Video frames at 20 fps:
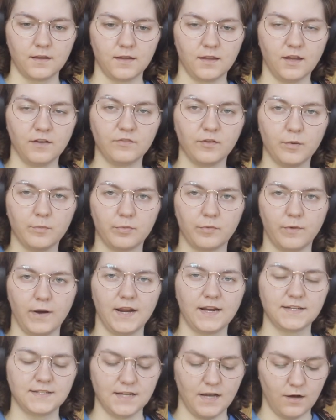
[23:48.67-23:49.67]
give a
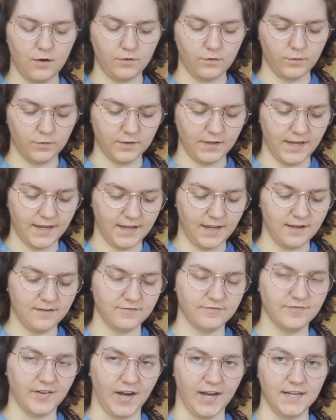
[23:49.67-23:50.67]
breakdown or, like,
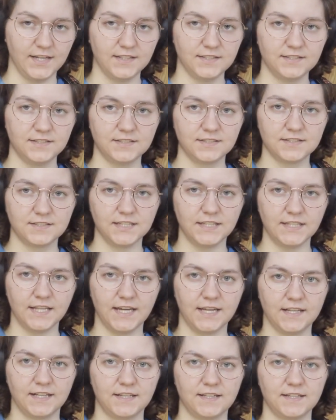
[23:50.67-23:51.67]
advice to,
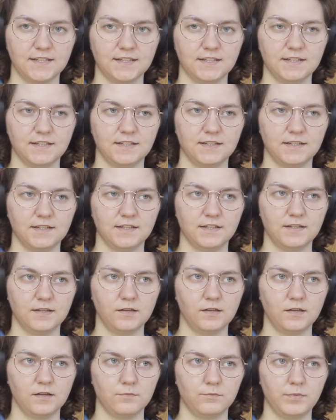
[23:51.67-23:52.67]
like,
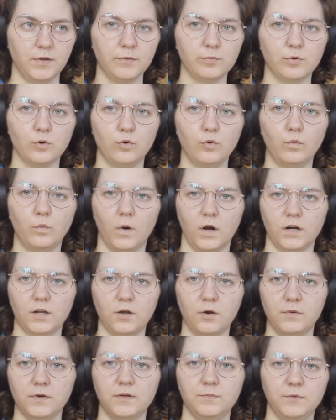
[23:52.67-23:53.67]
people who want to
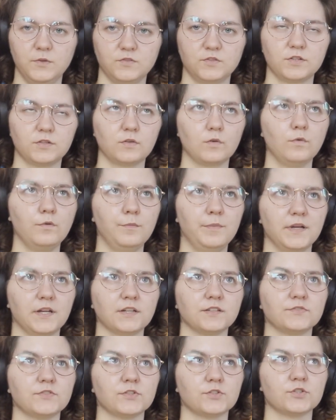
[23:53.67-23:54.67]
go into music school,
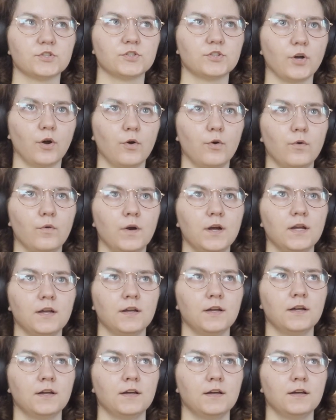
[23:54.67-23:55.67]
because there's so
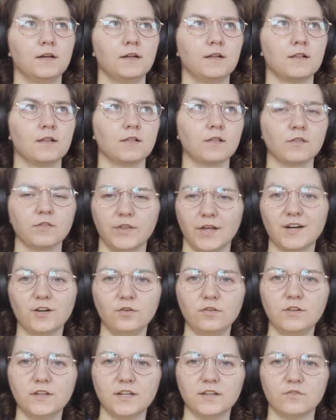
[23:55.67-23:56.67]

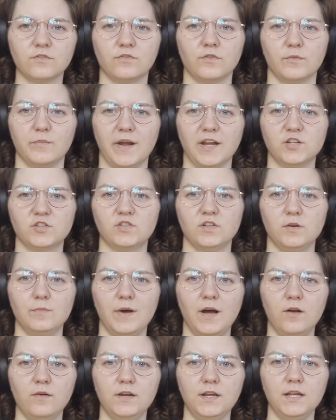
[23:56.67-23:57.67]
little information
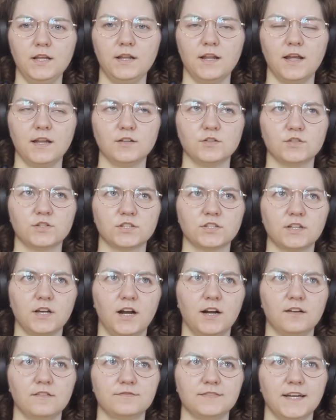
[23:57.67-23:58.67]
about it, and just
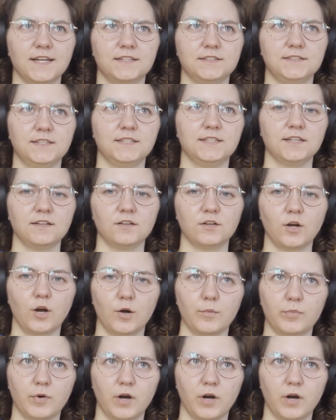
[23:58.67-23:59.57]
kind of like detailing our